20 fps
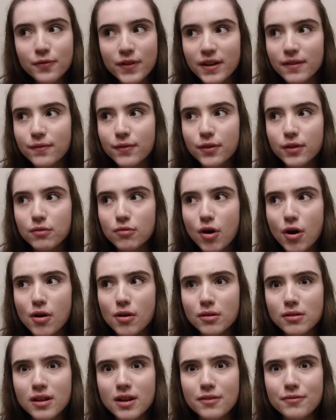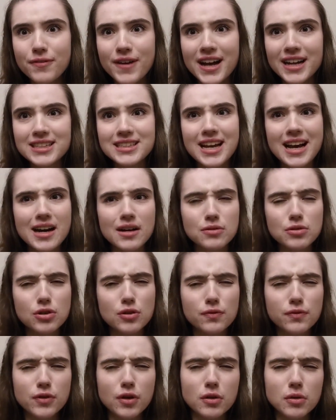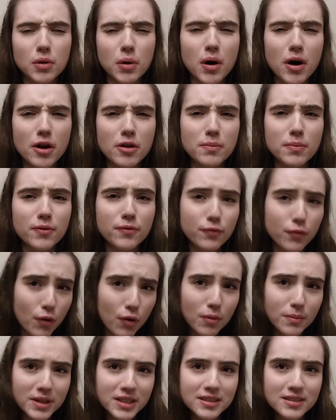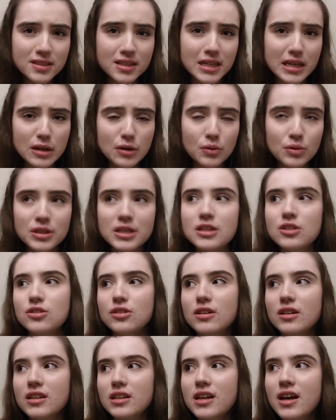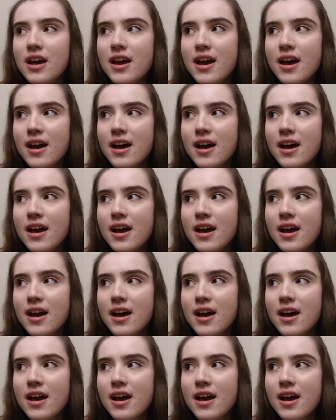fit for the role affect how you view your own performance in an audition,